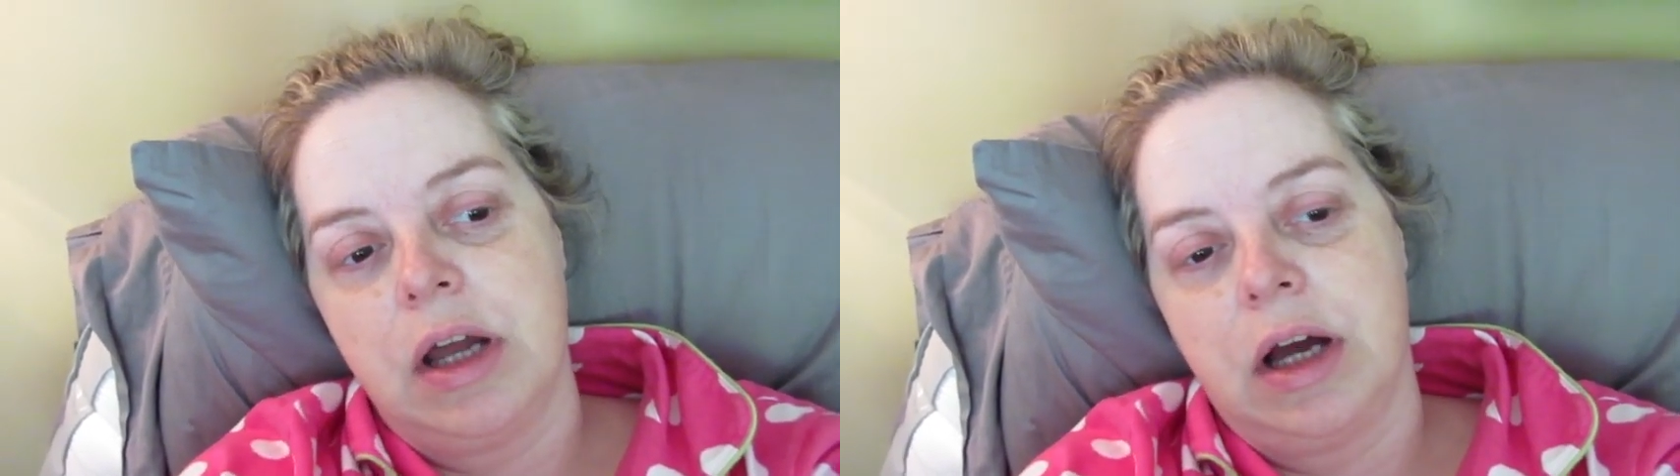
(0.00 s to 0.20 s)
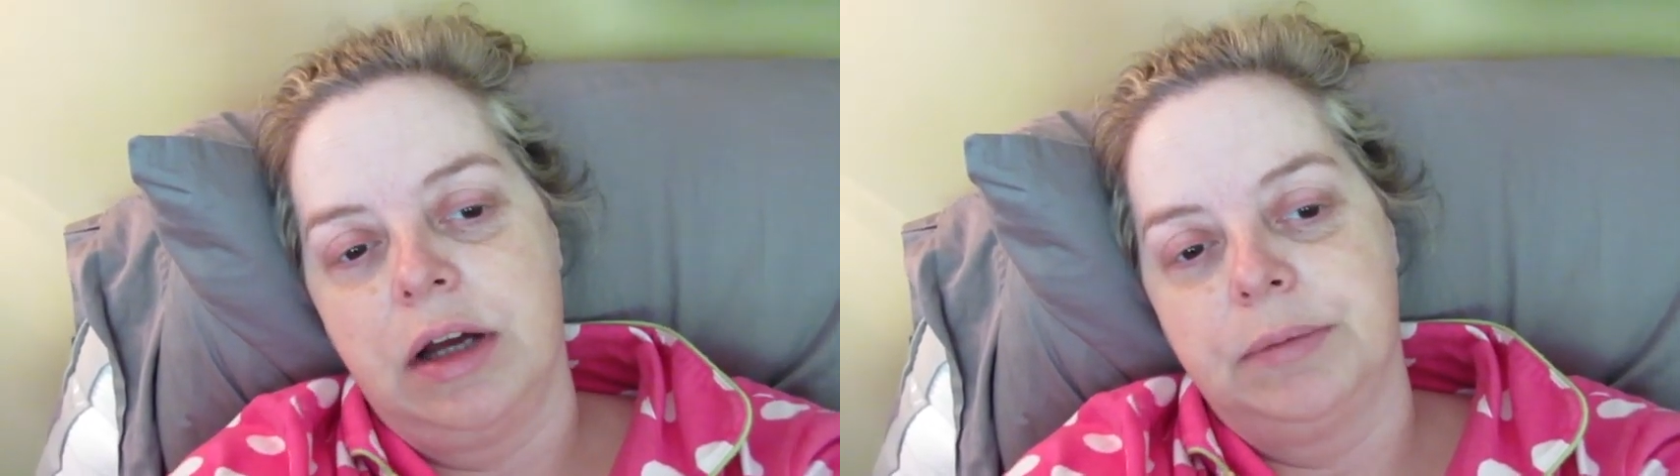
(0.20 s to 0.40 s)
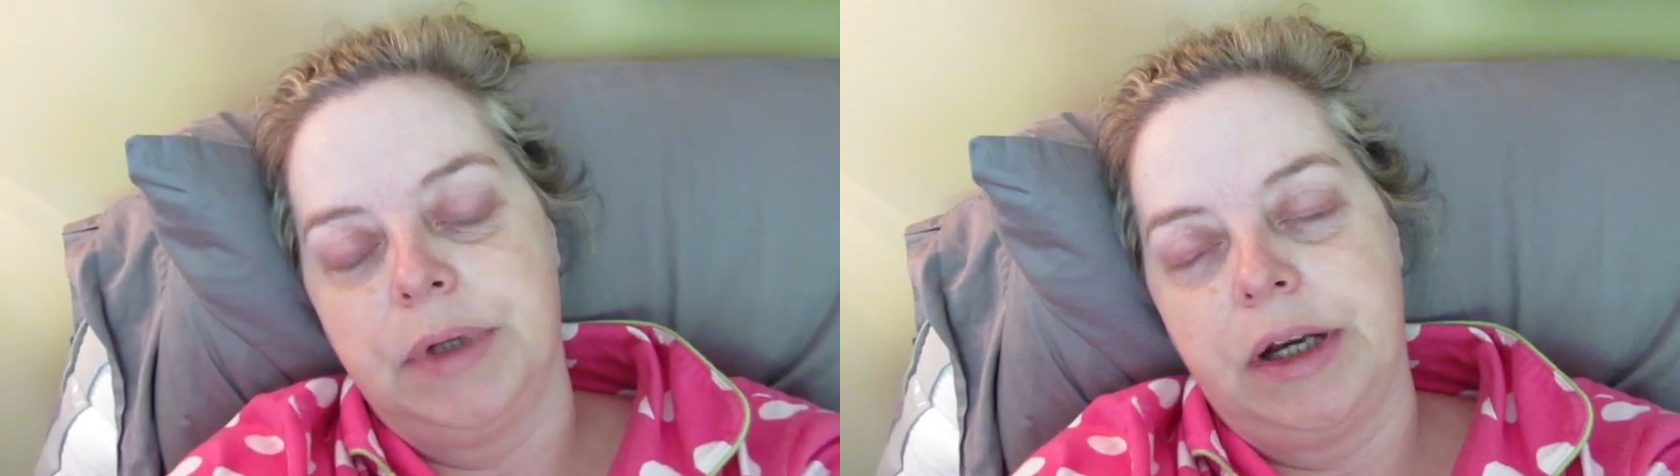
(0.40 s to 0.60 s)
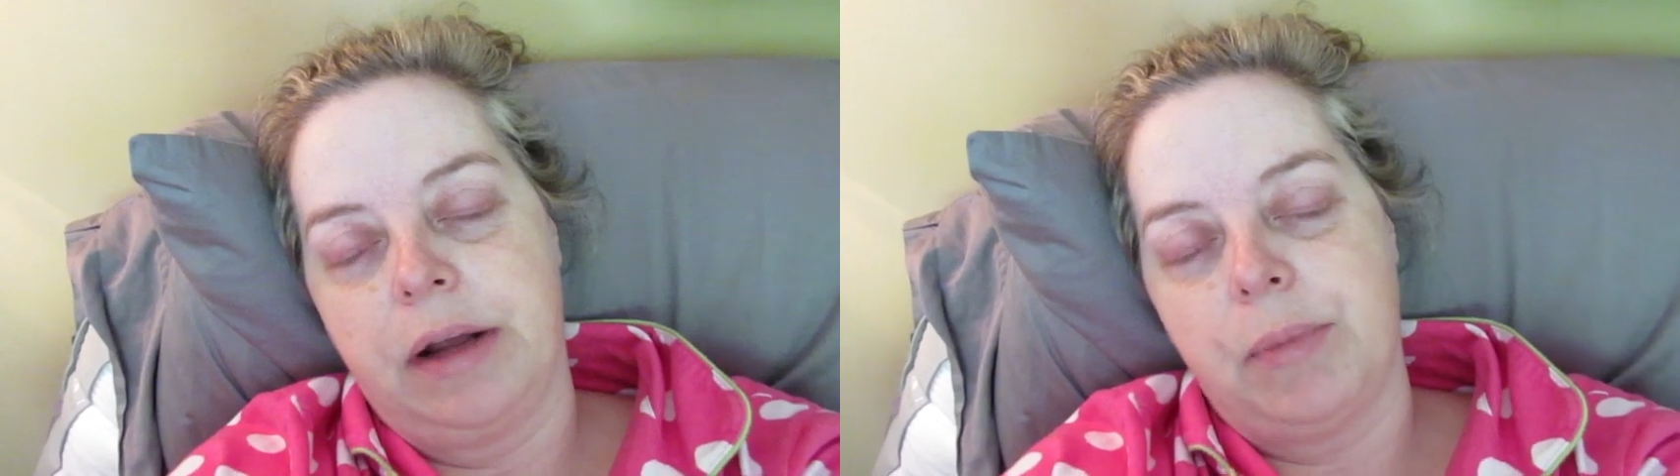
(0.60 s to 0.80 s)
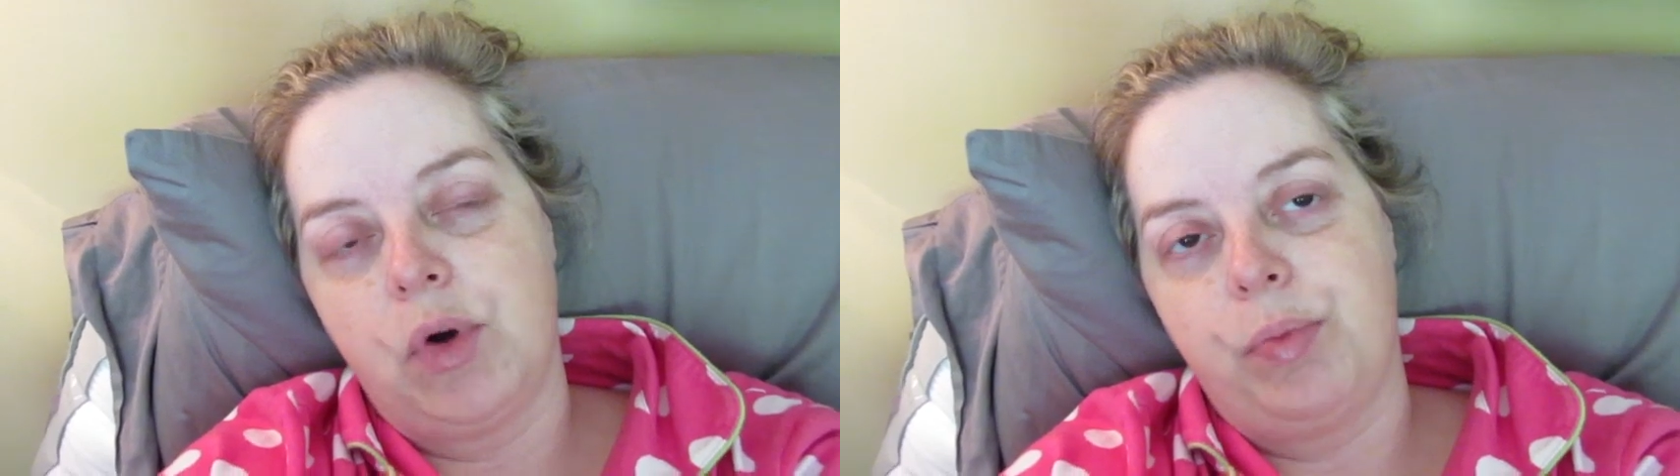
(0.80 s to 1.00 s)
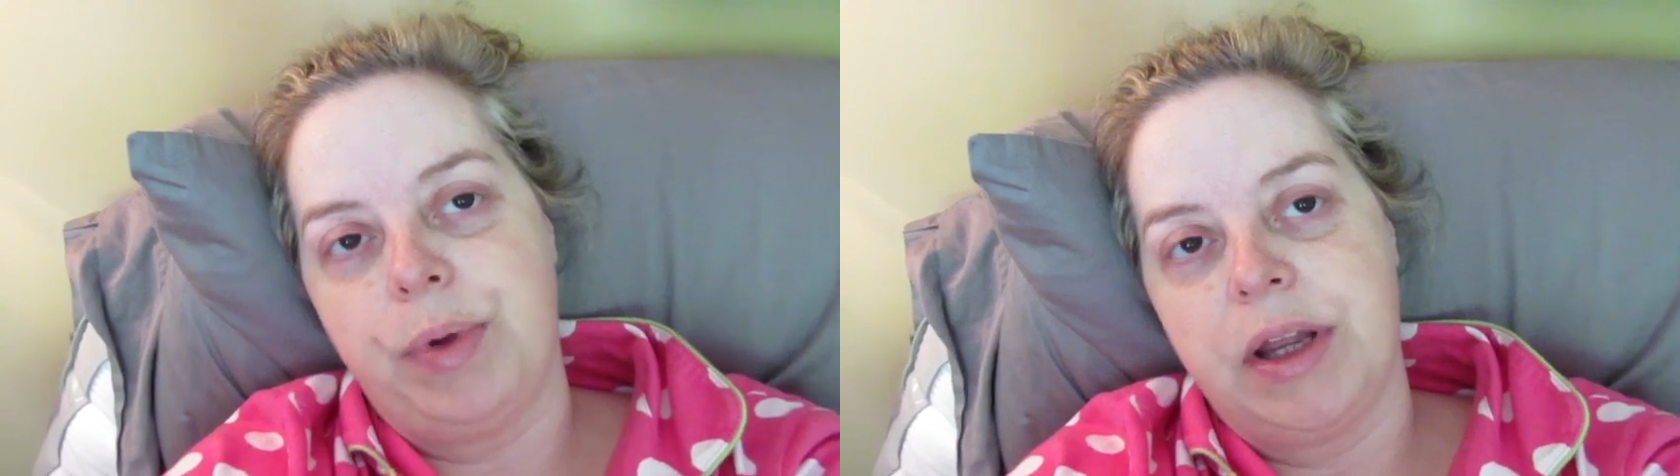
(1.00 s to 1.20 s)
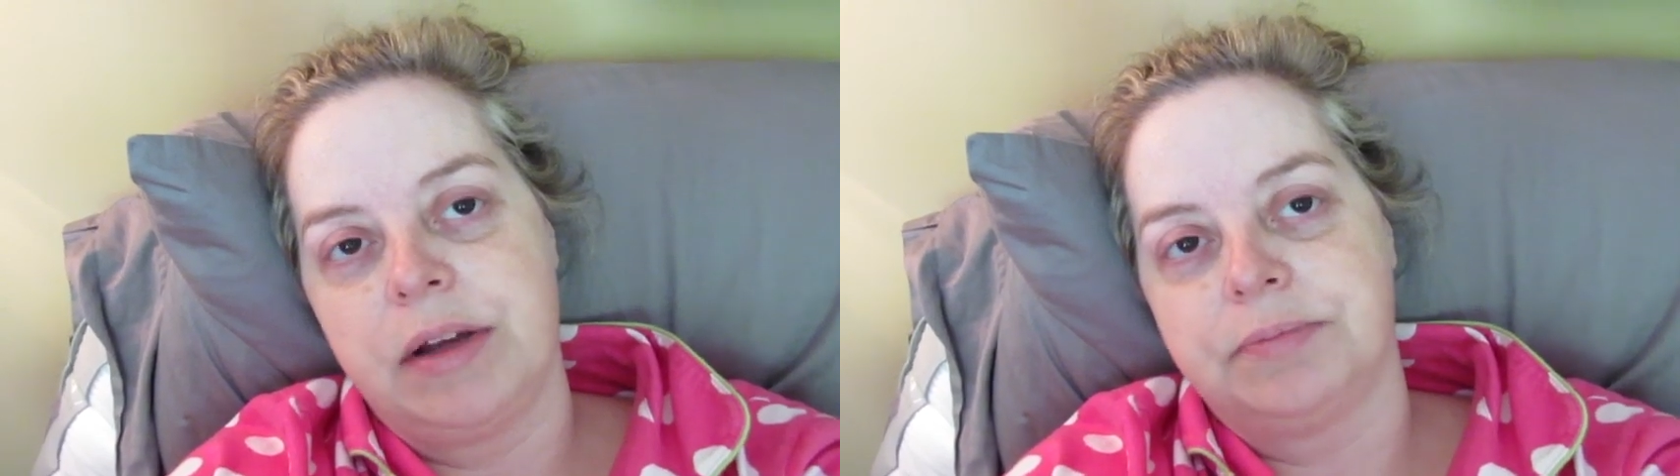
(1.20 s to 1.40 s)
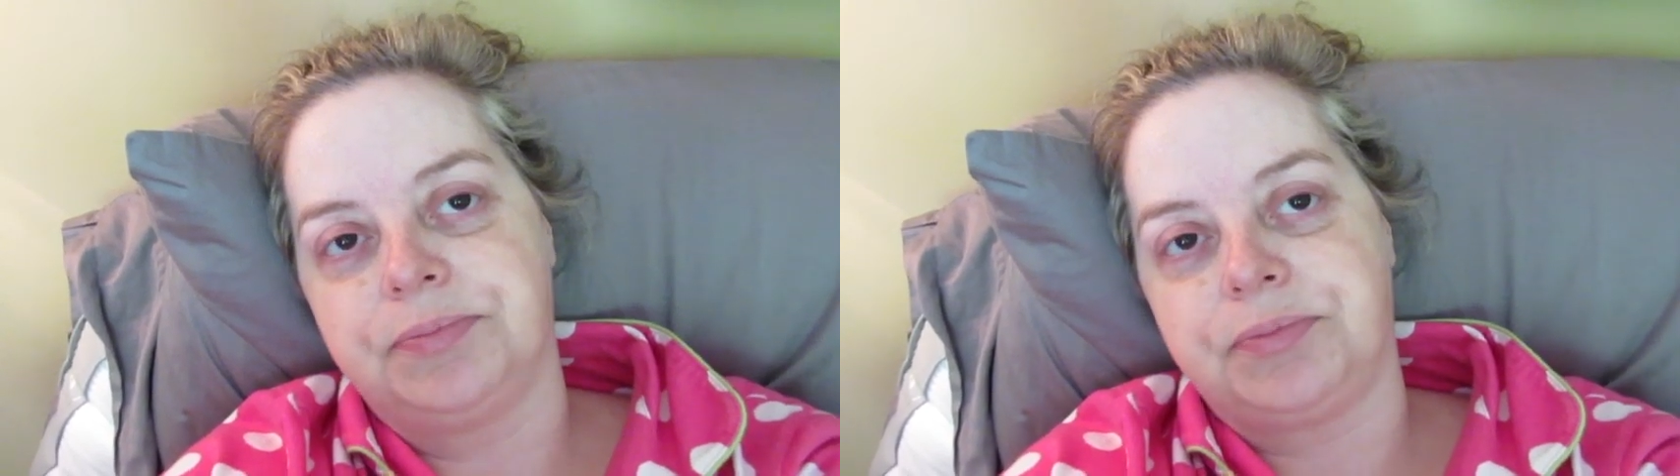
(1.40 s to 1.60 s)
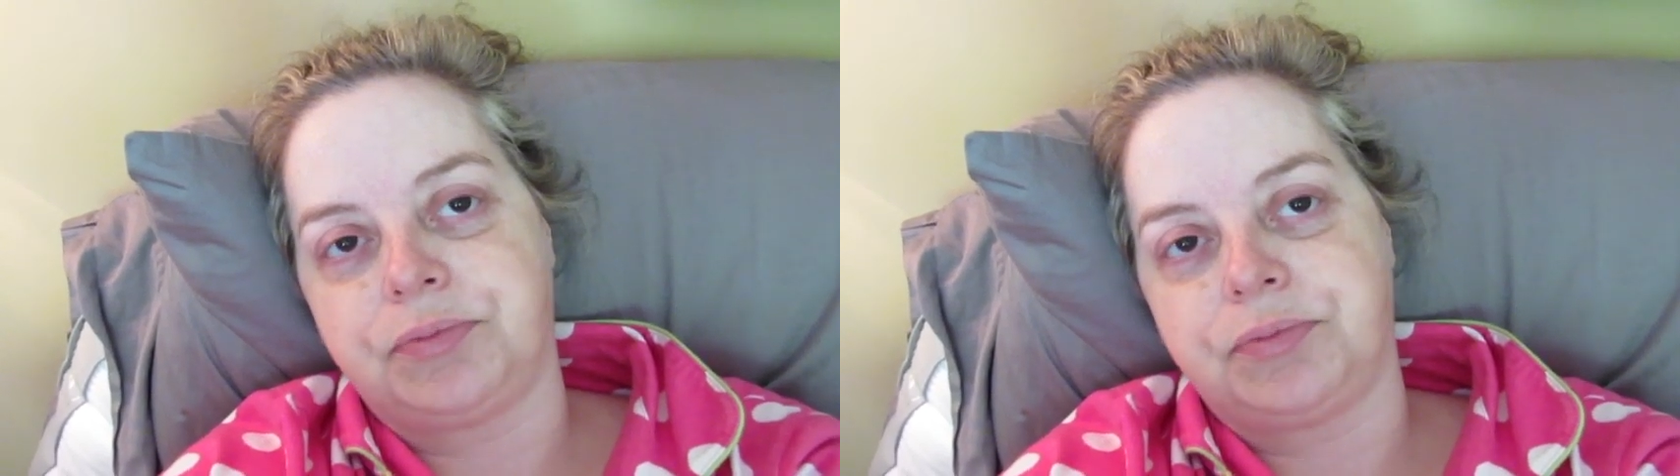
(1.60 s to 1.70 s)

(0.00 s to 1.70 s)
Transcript: And I'm hoping